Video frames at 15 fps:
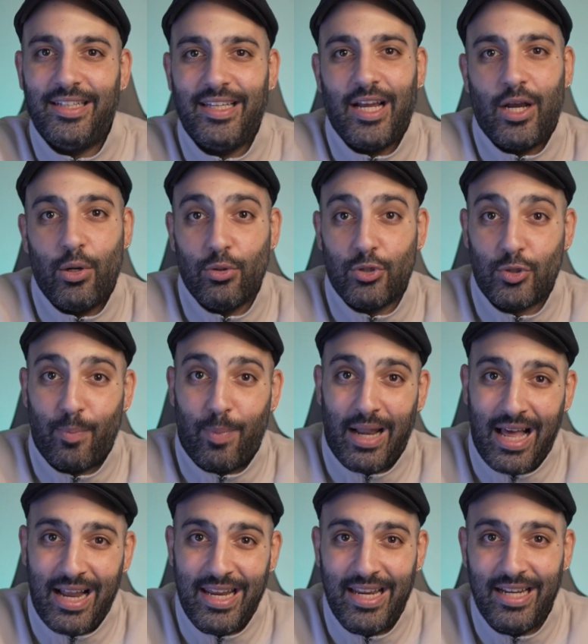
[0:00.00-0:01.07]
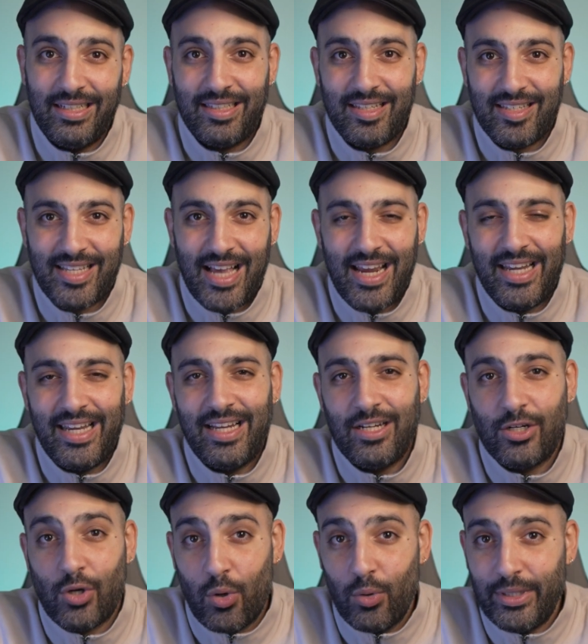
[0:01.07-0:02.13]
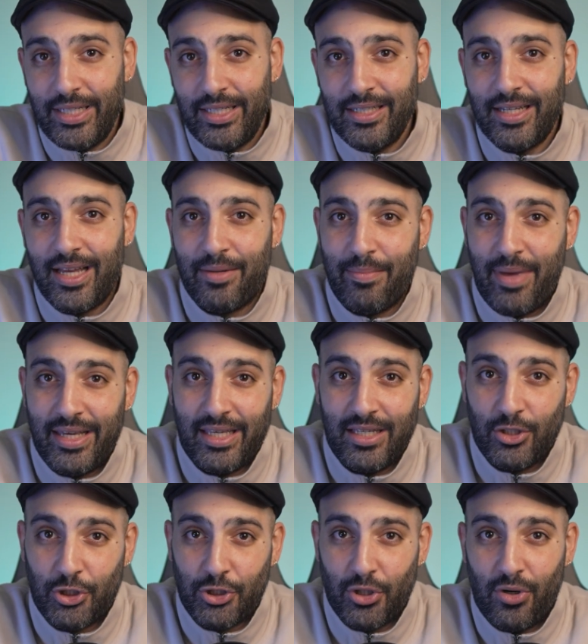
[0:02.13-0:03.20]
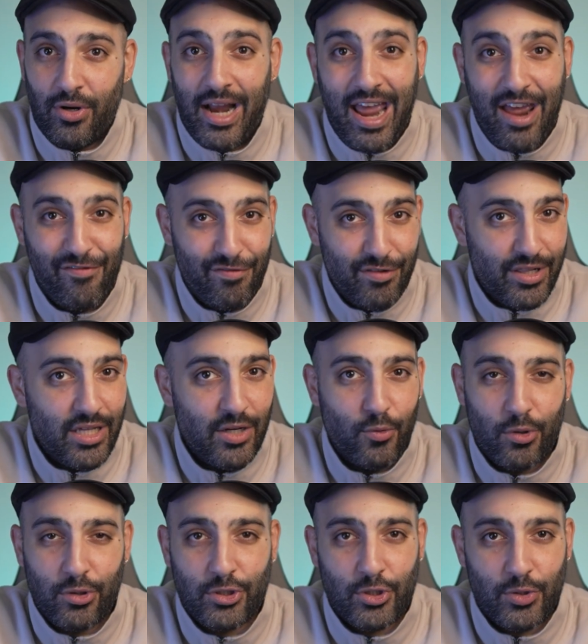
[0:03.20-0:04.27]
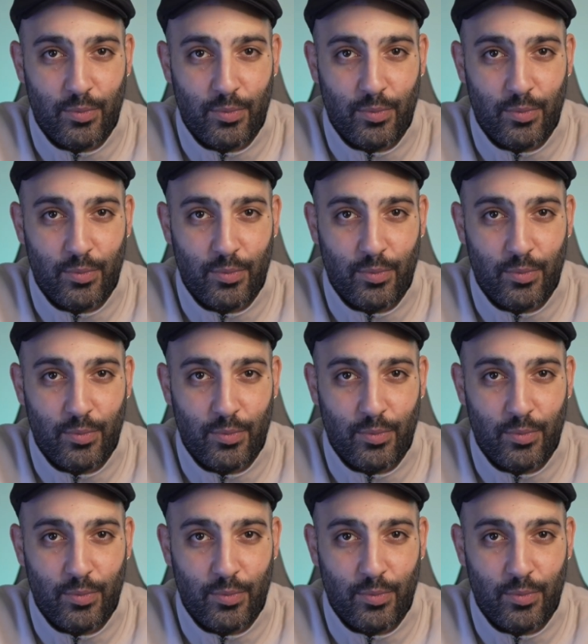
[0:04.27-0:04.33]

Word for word: It includes planning, designing, coding, and making sure everything works